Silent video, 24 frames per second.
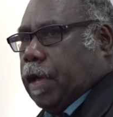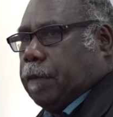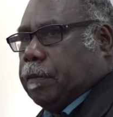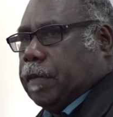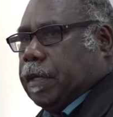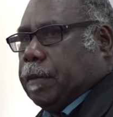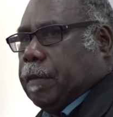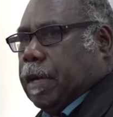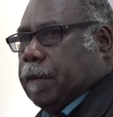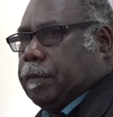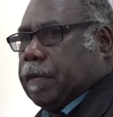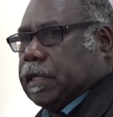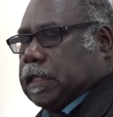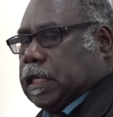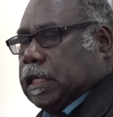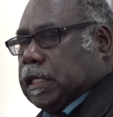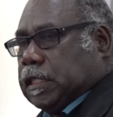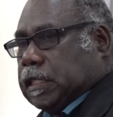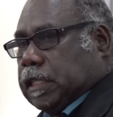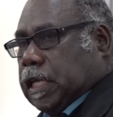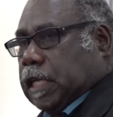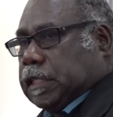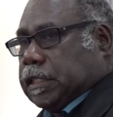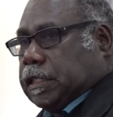family members
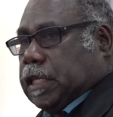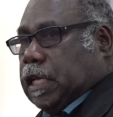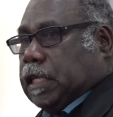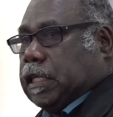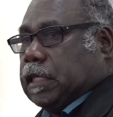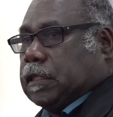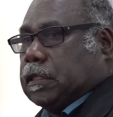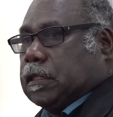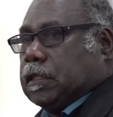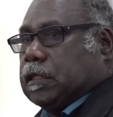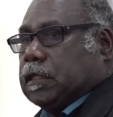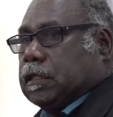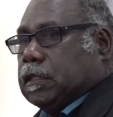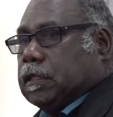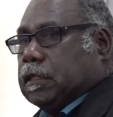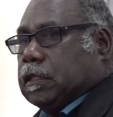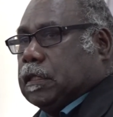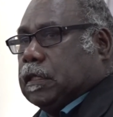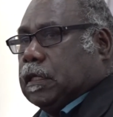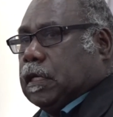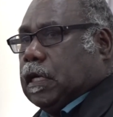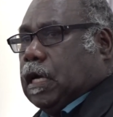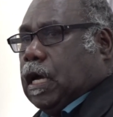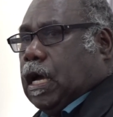and his extended
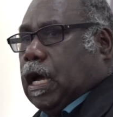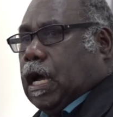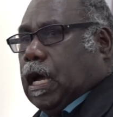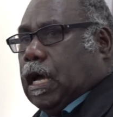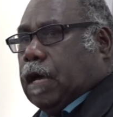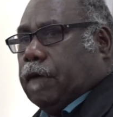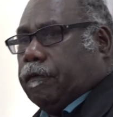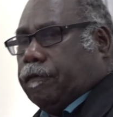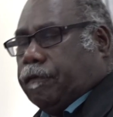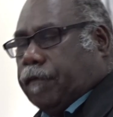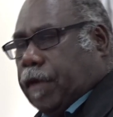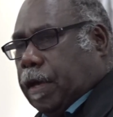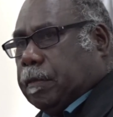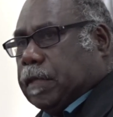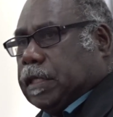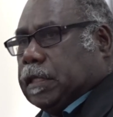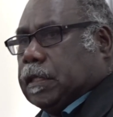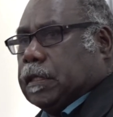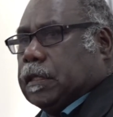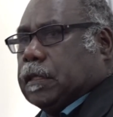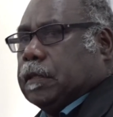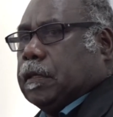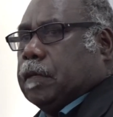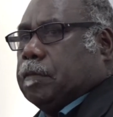
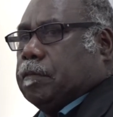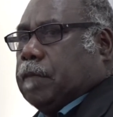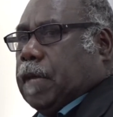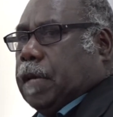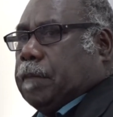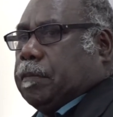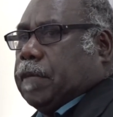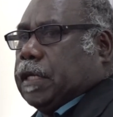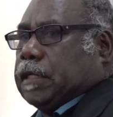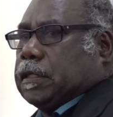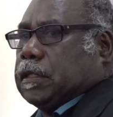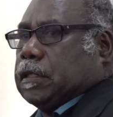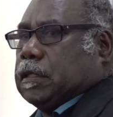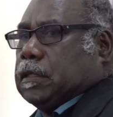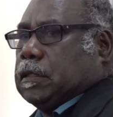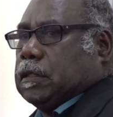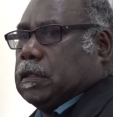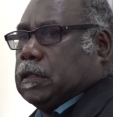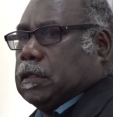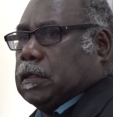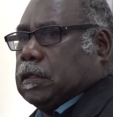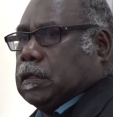family members,